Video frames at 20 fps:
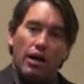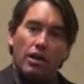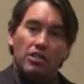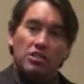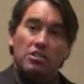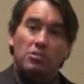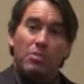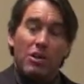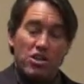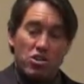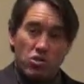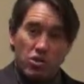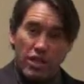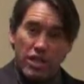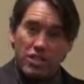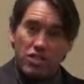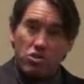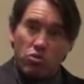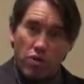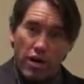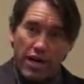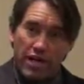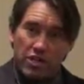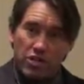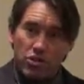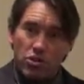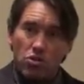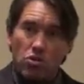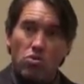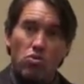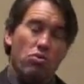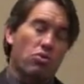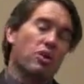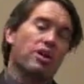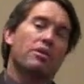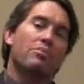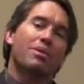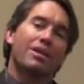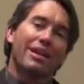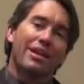special ed director or
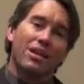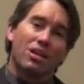anybody